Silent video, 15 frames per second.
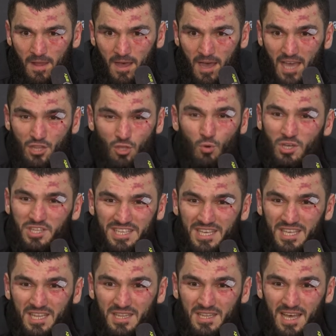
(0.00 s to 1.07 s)
I don't want
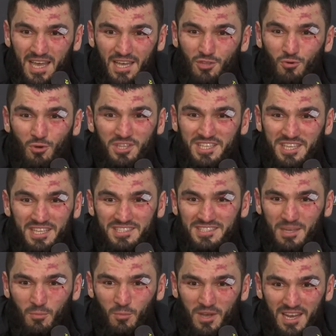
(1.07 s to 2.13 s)
kill I don't want kill
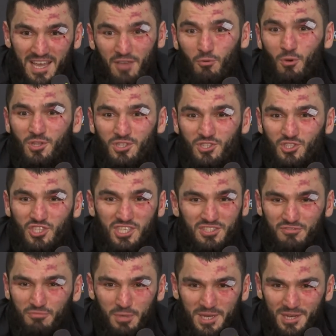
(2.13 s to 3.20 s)
someone. I want
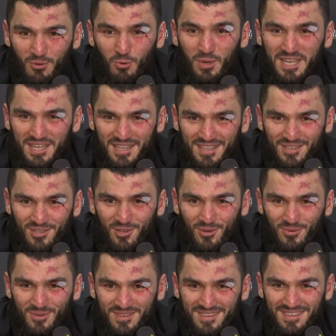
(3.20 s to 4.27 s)
just win win, you know.